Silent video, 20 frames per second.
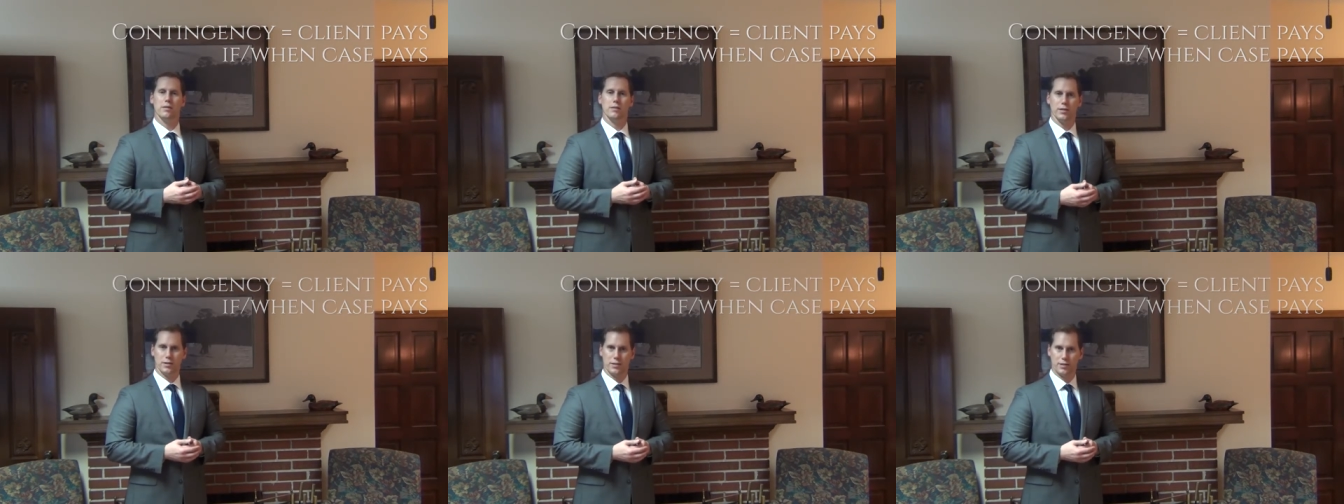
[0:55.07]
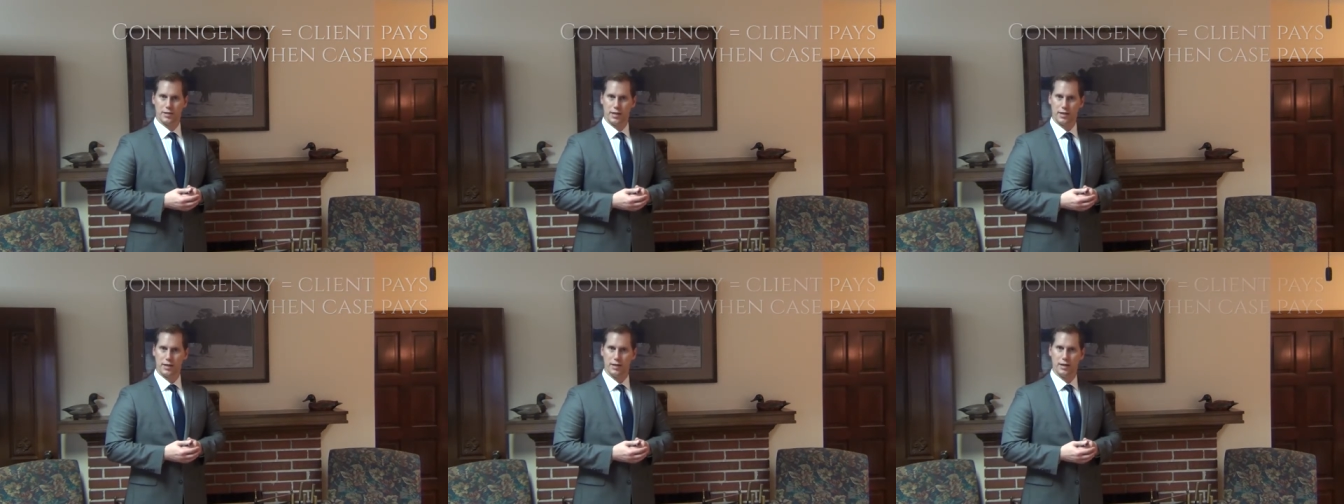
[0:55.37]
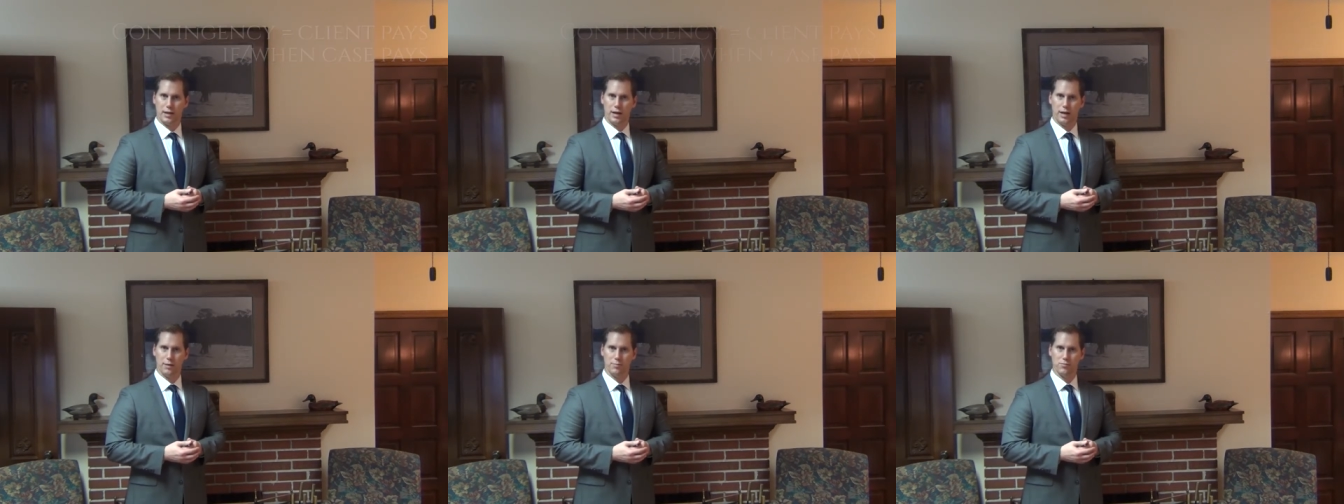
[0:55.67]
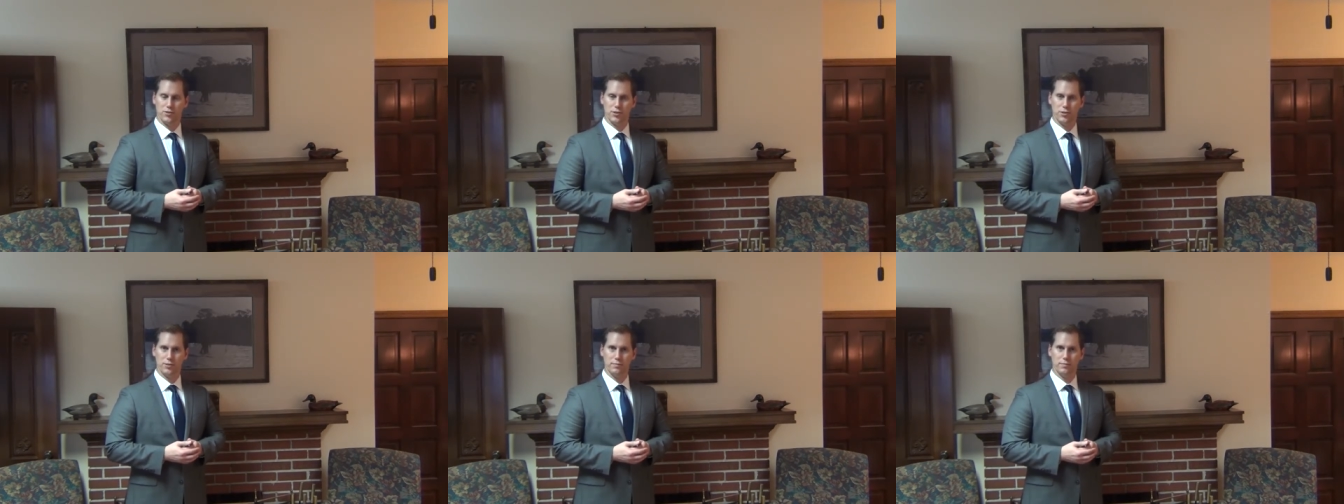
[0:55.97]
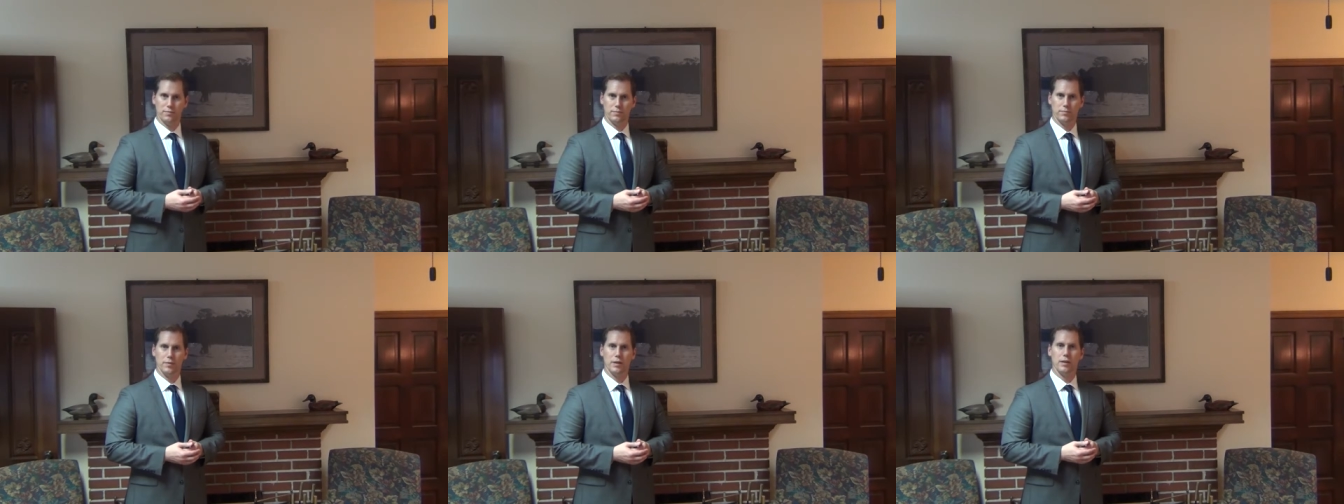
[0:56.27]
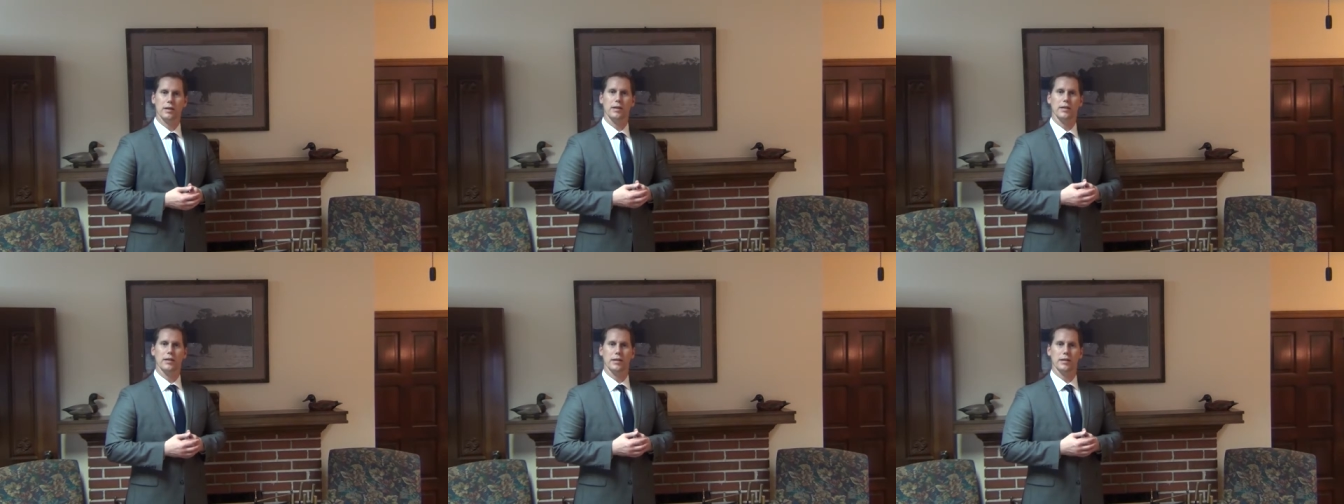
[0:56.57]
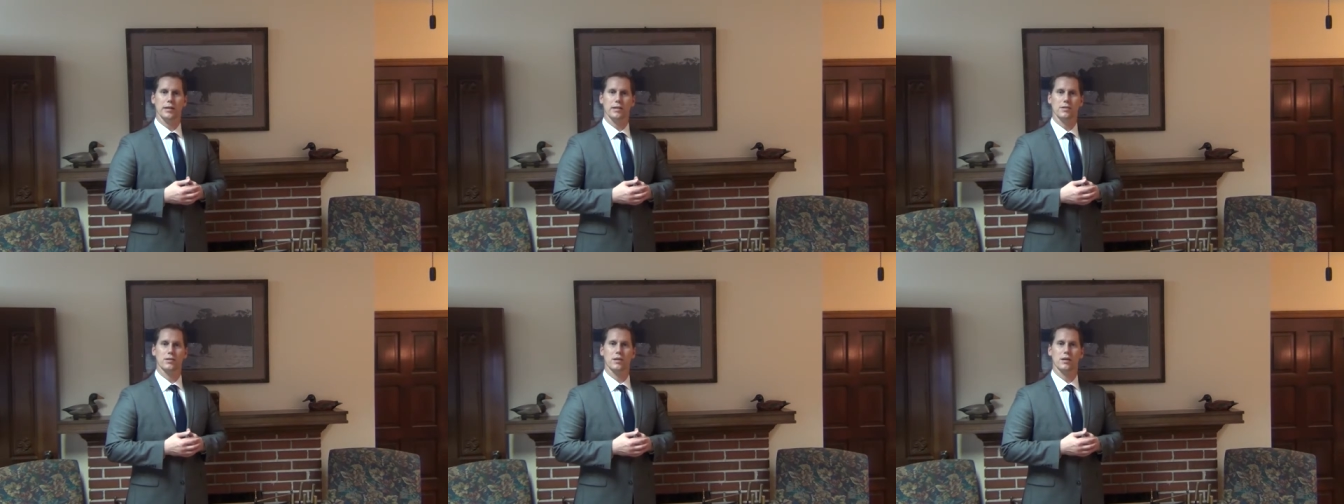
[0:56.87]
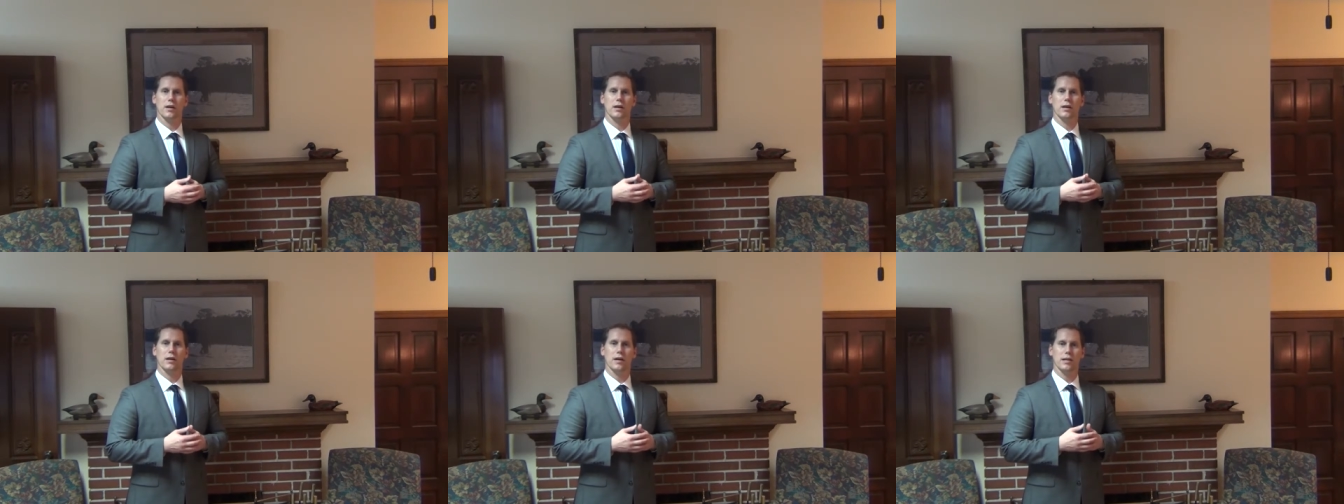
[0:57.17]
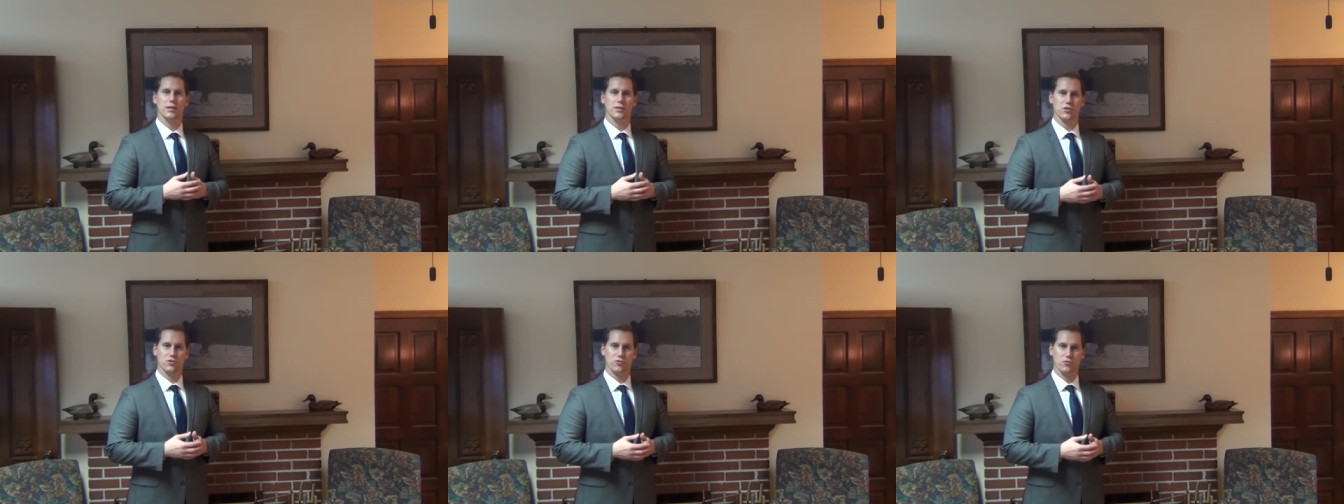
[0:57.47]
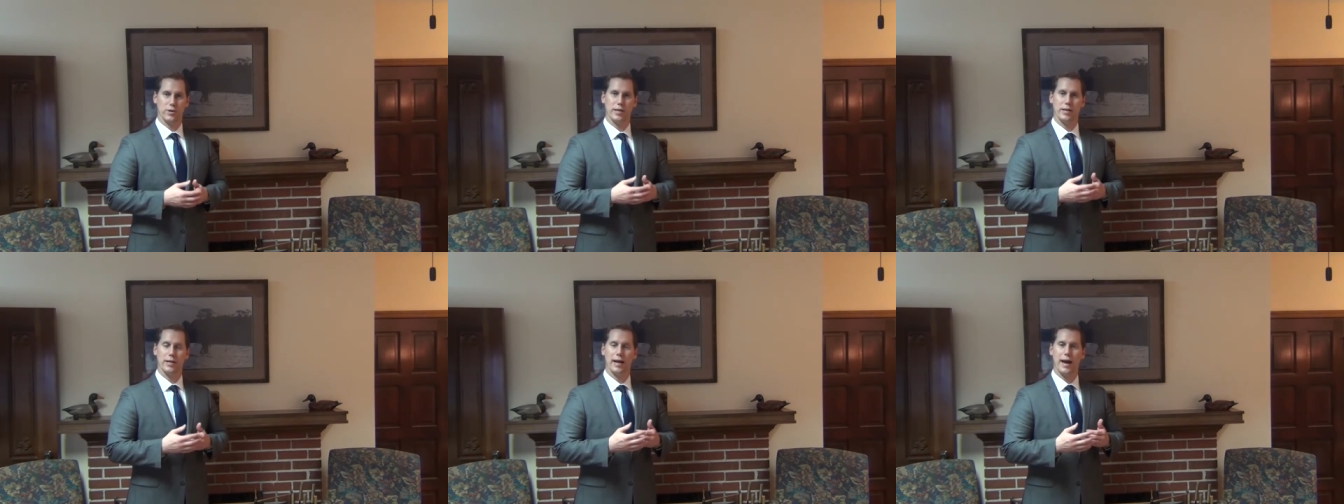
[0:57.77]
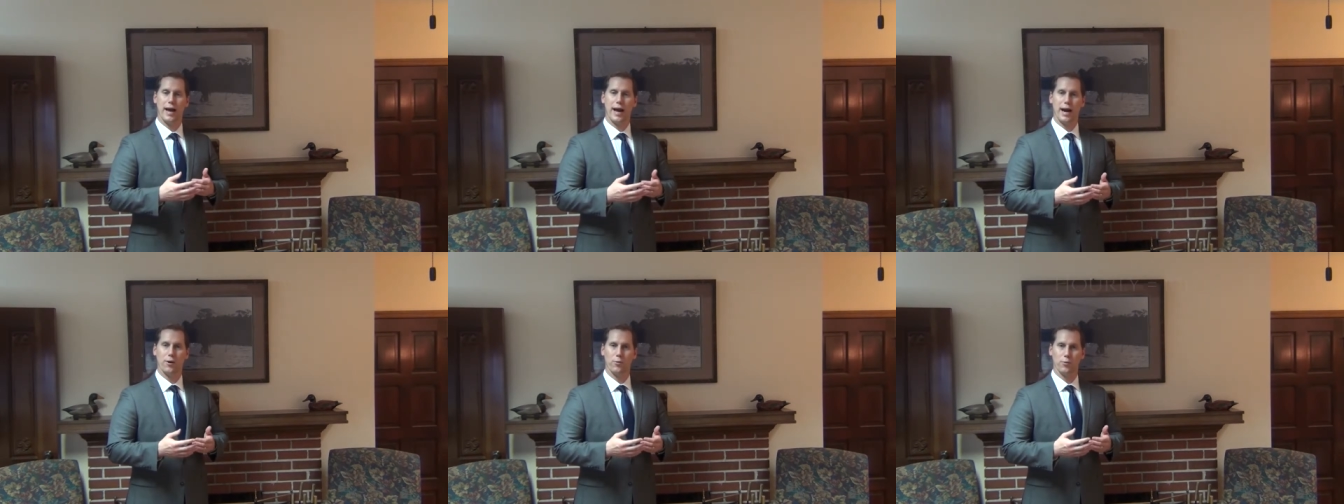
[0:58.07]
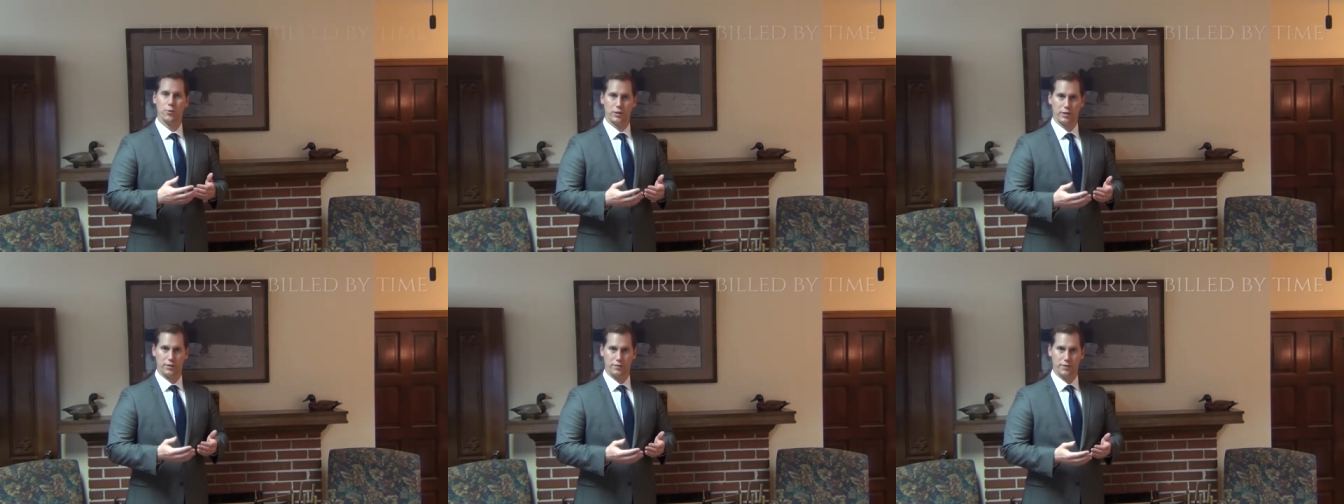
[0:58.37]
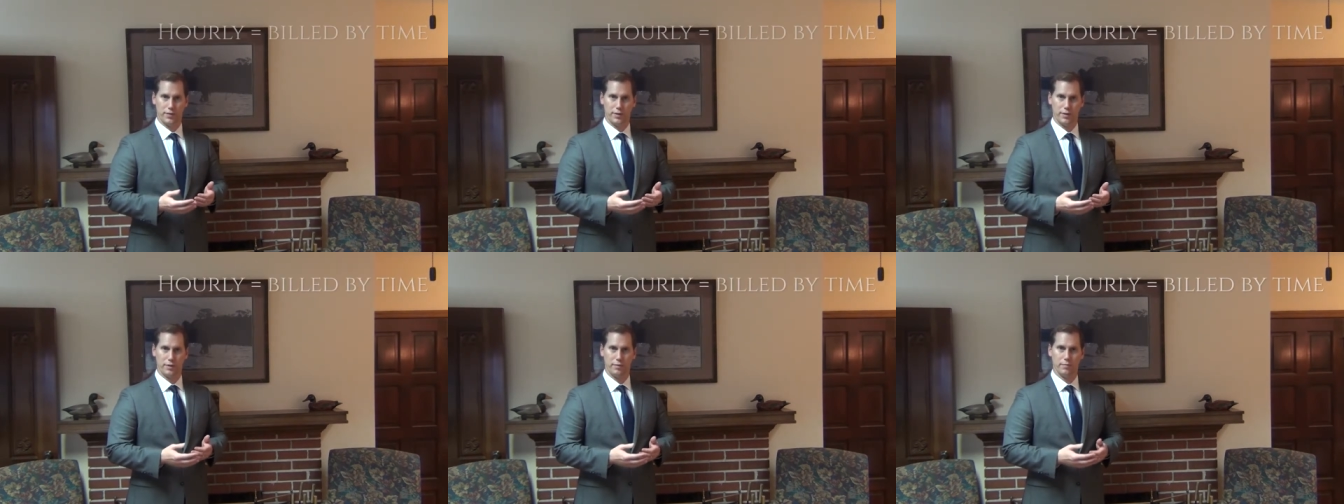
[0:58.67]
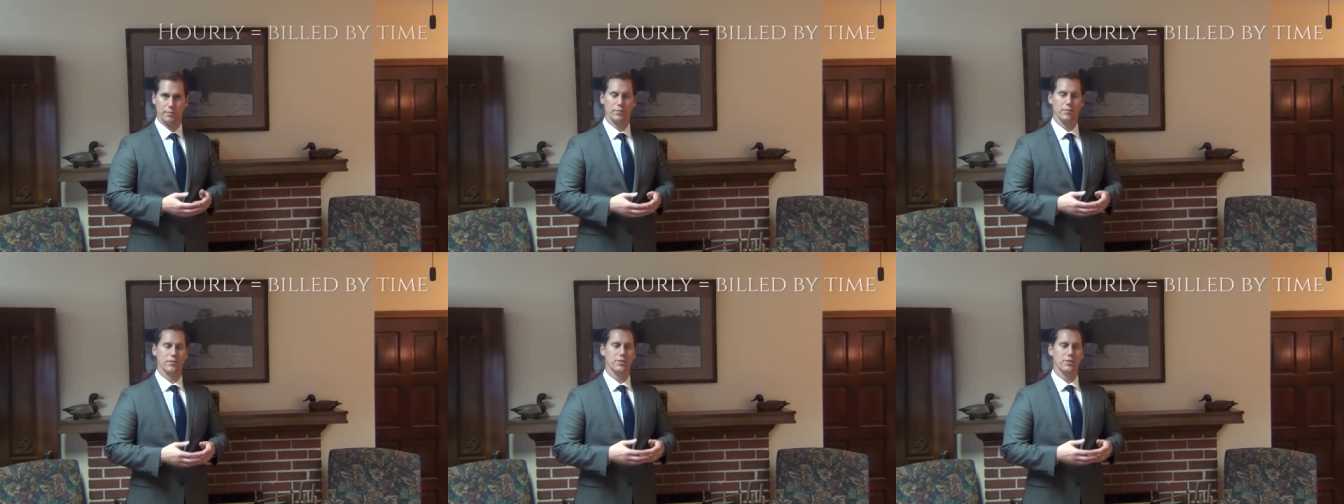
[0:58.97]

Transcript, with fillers: The second option is a straight hourly fee.